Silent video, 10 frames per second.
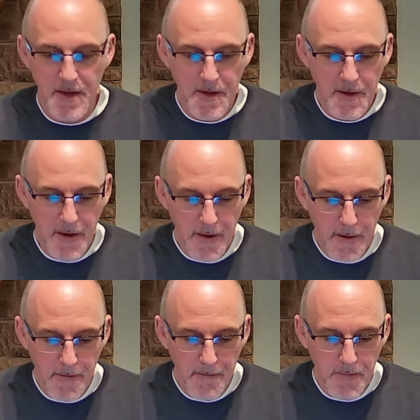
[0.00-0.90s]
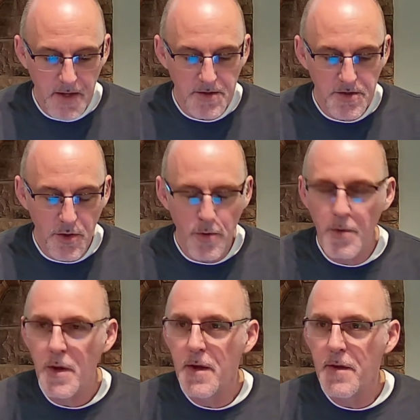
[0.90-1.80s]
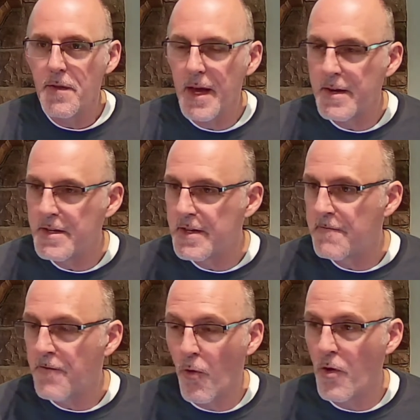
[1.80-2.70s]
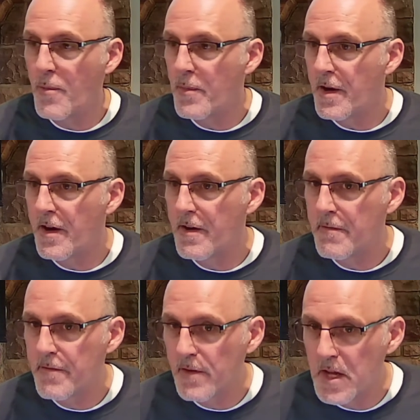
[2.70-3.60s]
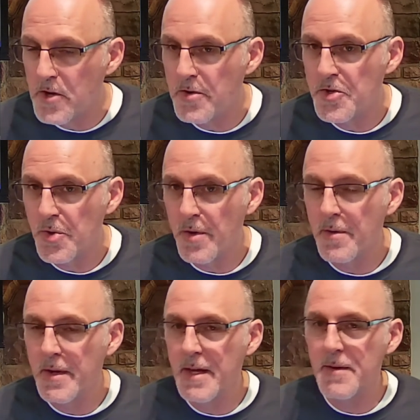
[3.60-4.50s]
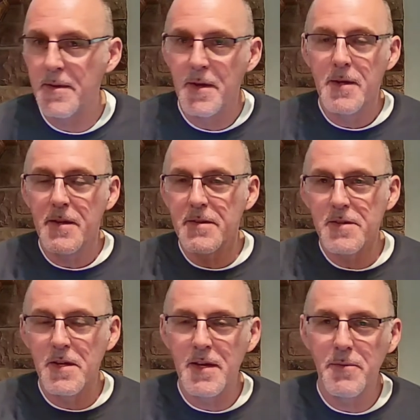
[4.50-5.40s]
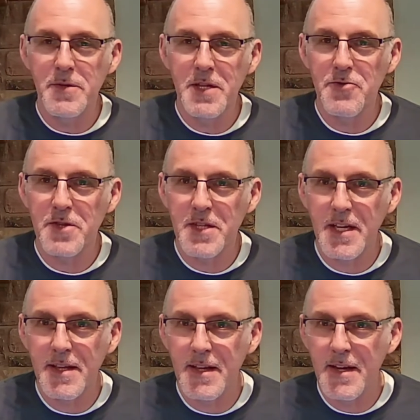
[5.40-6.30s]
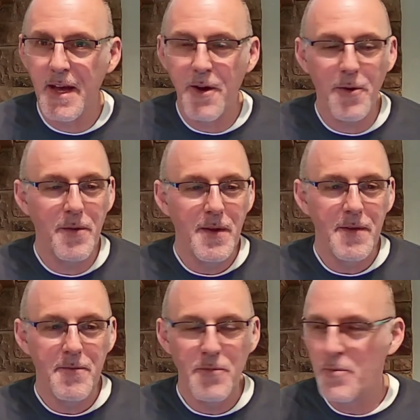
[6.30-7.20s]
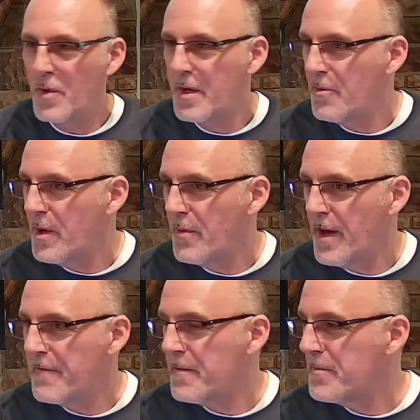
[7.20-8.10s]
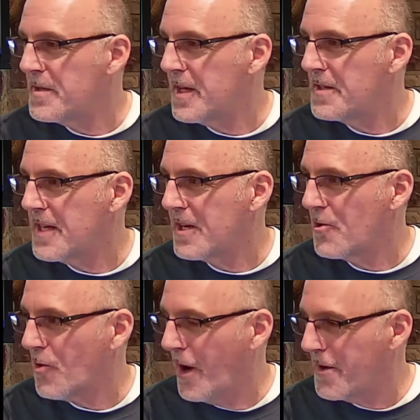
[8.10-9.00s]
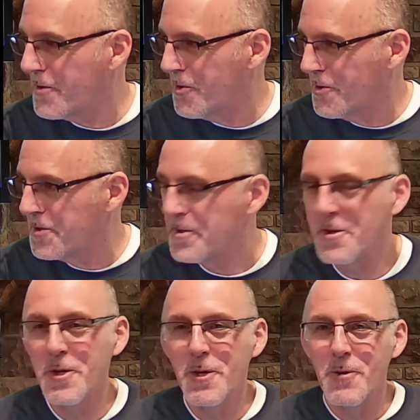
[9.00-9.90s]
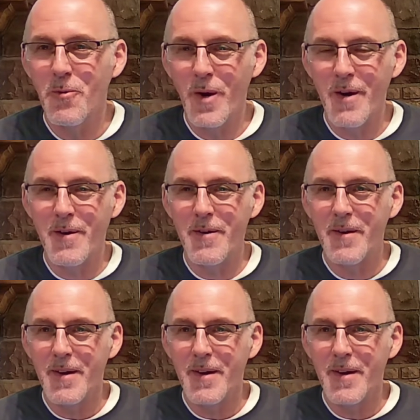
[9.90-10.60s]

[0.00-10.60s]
And so that is a form of literature. And so it was interesting that how we read from 2 Chronicles where